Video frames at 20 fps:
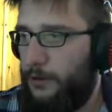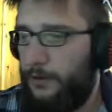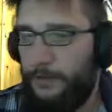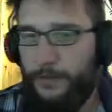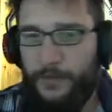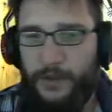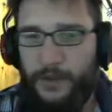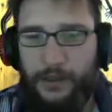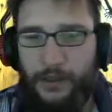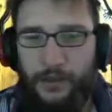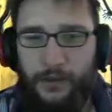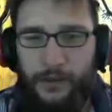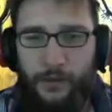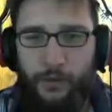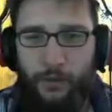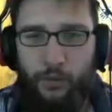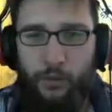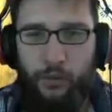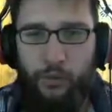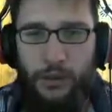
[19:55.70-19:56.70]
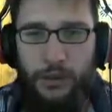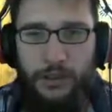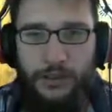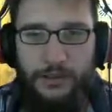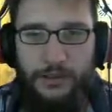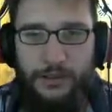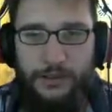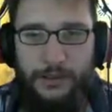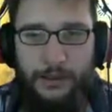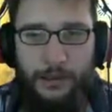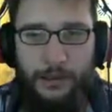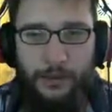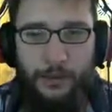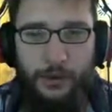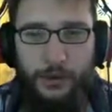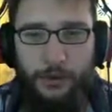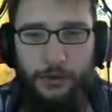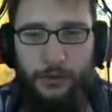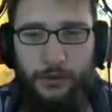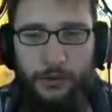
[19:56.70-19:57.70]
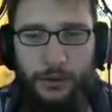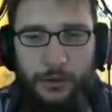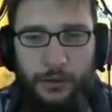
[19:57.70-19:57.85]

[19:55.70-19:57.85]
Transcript: There's one other thing I want to do.